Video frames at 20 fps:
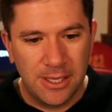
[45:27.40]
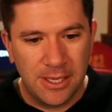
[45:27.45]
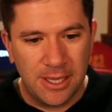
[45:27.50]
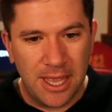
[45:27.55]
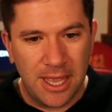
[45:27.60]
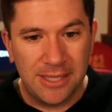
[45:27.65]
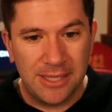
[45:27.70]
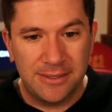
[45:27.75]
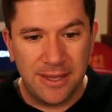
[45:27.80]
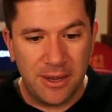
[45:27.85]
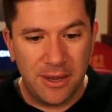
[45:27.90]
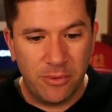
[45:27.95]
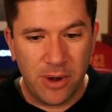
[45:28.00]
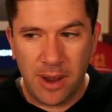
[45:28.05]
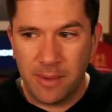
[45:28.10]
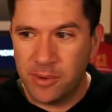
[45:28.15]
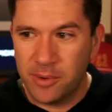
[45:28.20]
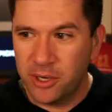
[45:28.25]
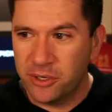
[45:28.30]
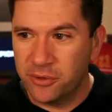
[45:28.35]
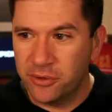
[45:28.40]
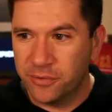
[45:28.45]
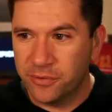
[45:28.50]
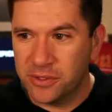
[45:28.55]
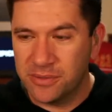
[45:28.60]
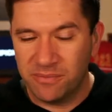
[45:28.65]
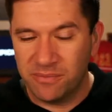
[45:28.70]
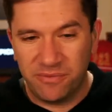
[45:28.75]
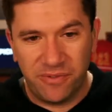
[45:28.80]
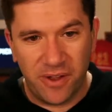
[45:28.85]
I'll tell you what I'm going to do for
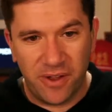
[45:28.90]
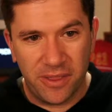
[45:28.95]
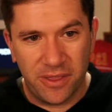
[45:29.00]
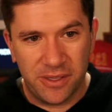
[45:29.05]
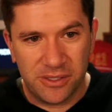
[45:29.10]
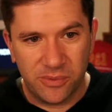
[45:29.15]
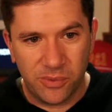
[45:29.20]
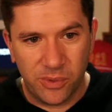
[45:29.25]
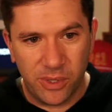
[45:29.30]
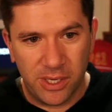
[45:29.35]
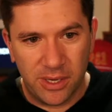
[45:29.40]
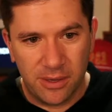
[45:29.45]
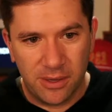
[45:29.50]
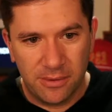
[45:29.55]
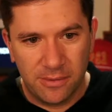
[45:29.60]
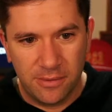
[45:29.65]
some fun this week.